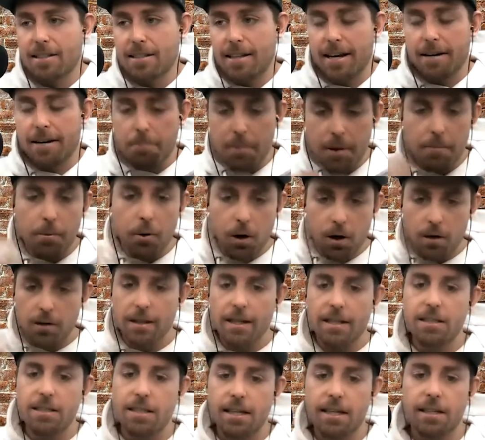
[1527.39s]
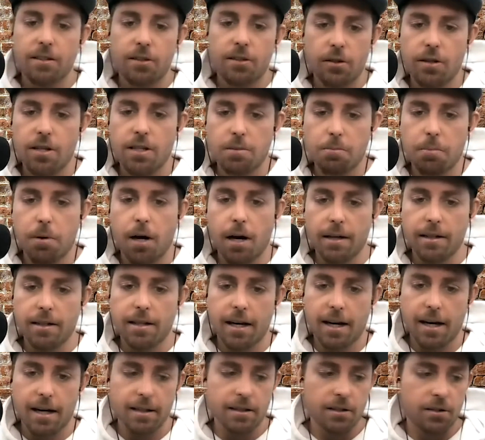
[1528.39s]
like people are listening to this
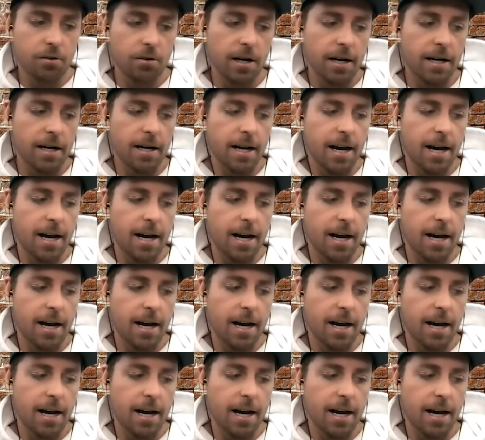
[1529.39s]
podcast, right?